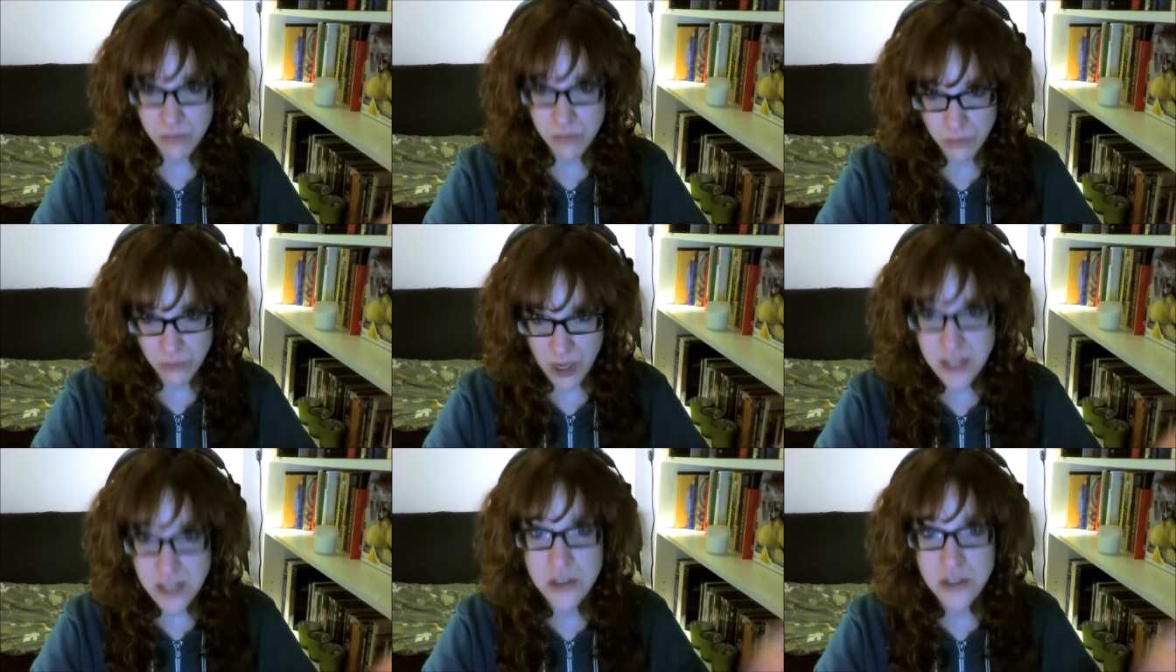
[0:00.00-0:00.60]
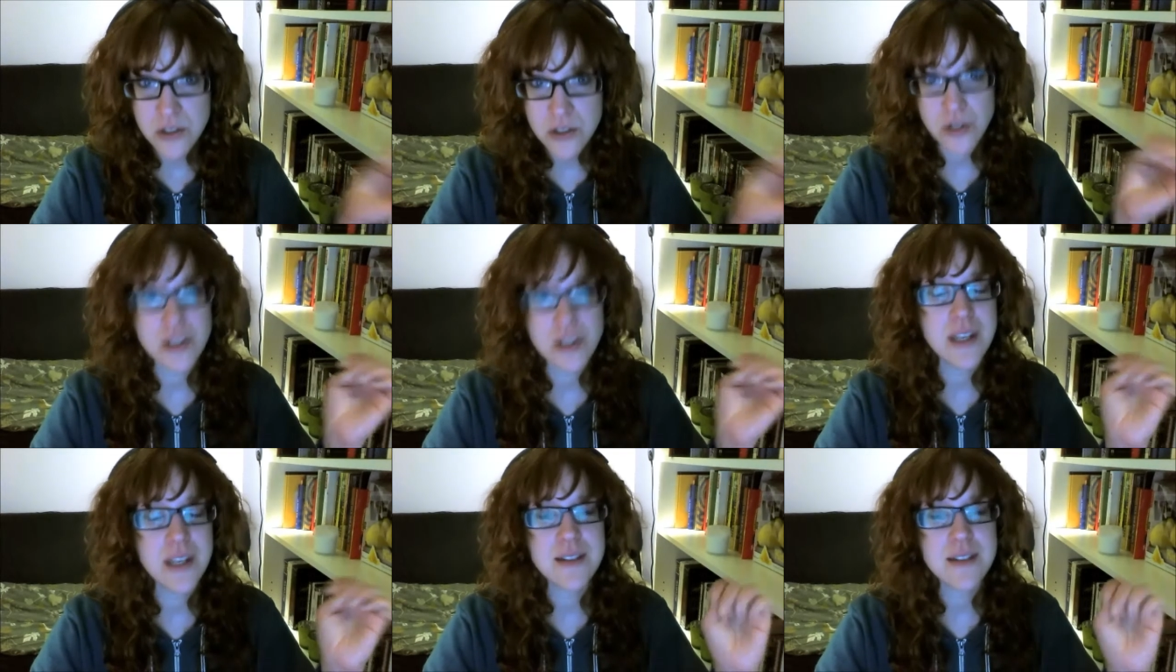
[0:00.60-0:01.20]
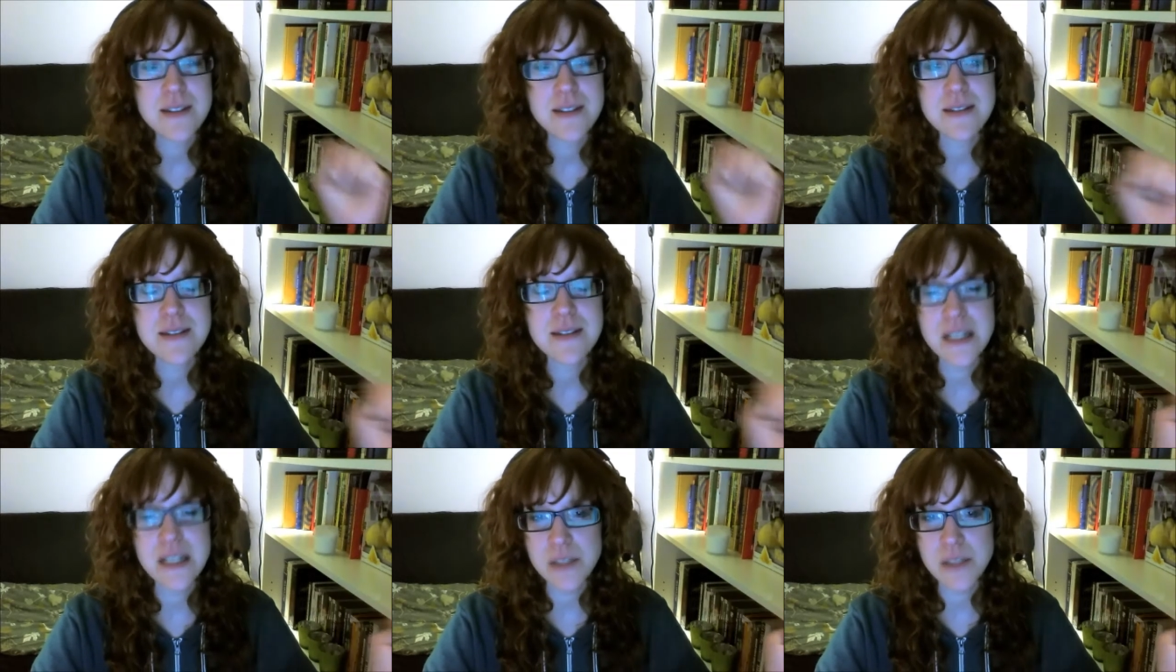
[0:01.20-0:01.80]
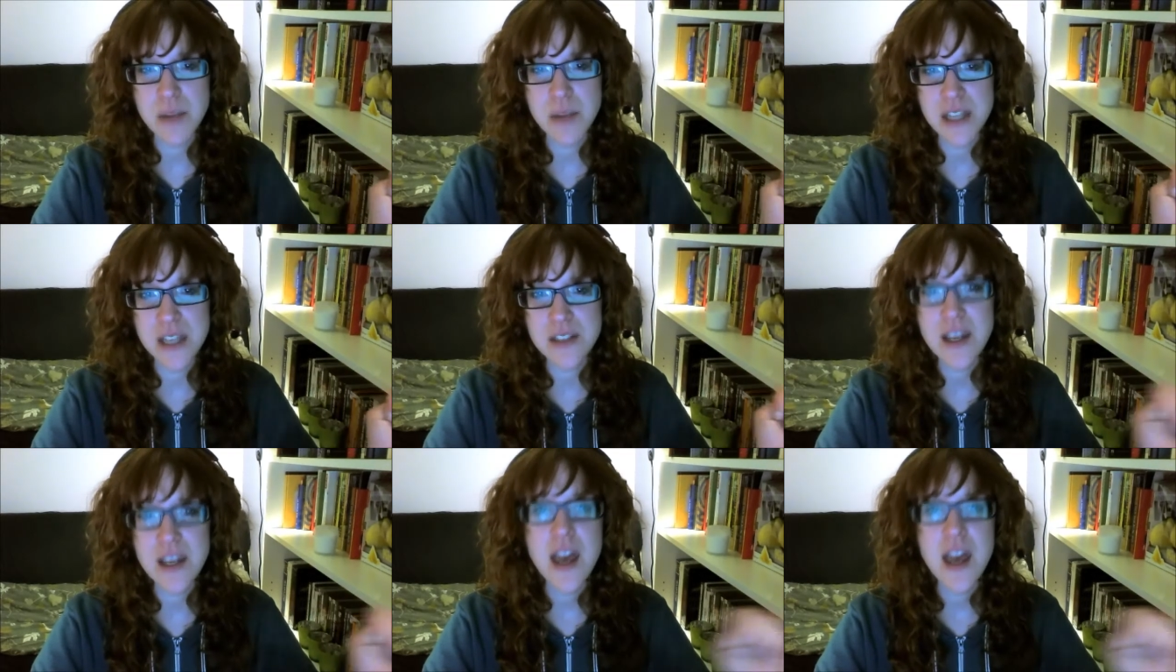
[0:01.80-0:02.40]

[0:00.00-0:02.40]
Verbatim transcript: right? During his Let's Plays.